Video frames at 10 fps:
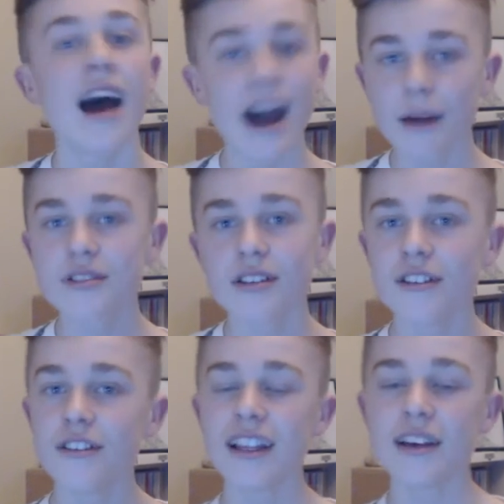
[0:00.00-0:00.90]

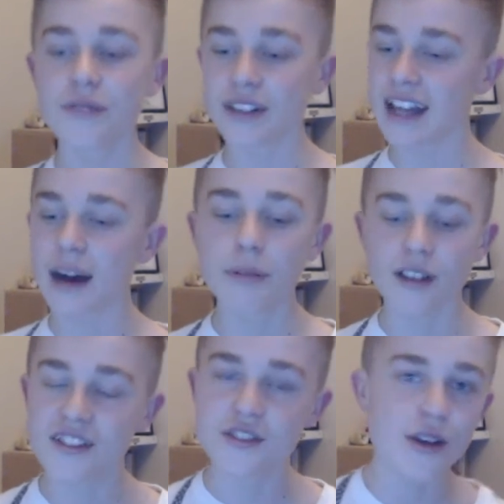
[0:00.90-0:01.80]
Absolutely, I think that
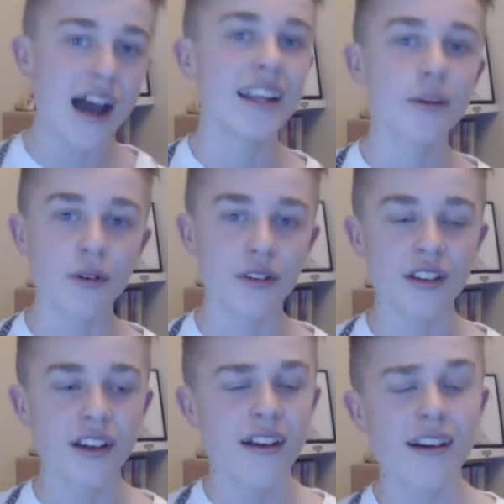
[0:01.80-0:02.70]
applies to
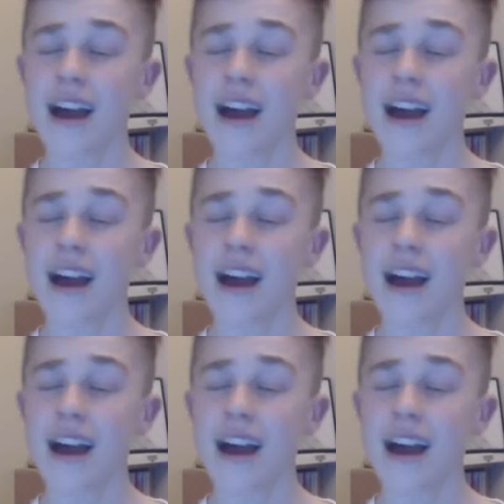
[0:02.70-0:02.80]
anyone.